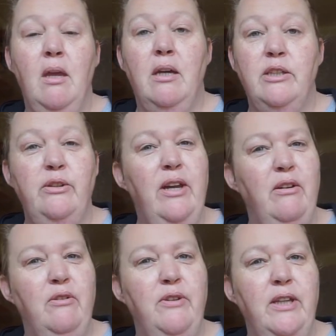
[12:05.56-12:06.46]
I don't know how
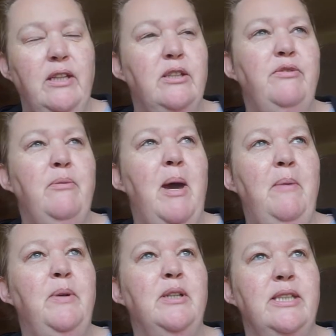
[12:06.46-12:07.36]
I feel. I don't know if I'm
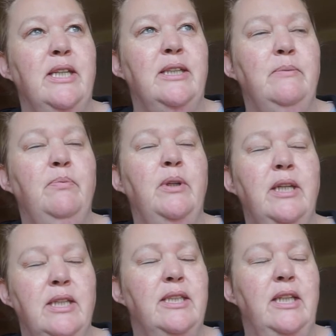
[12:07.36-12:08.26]
happy or sad, but it
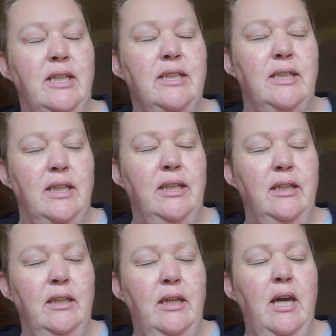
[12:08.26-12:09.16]
is the last day.
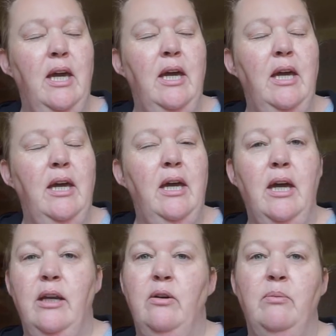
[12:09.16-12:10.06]

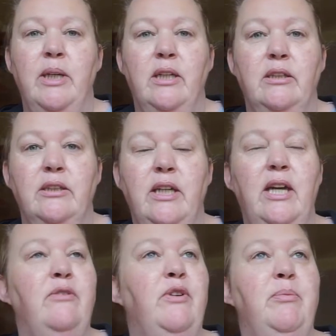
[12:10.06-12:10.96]
And oh my God,
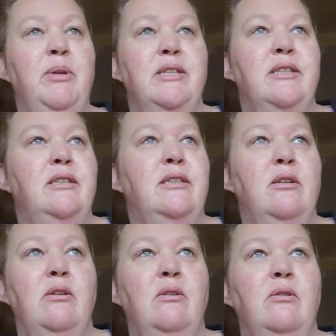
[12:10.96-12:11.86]
have I been
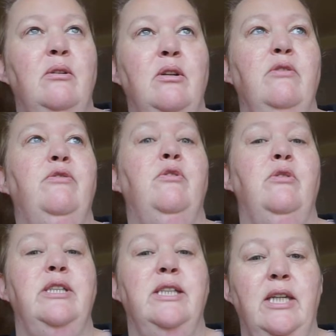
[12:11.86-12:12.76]
so looking
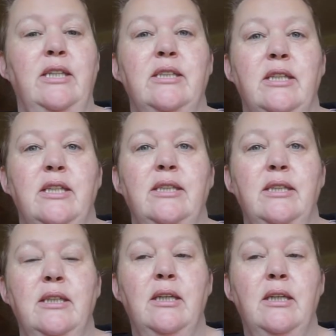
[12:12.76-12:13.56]
forward to getting to this.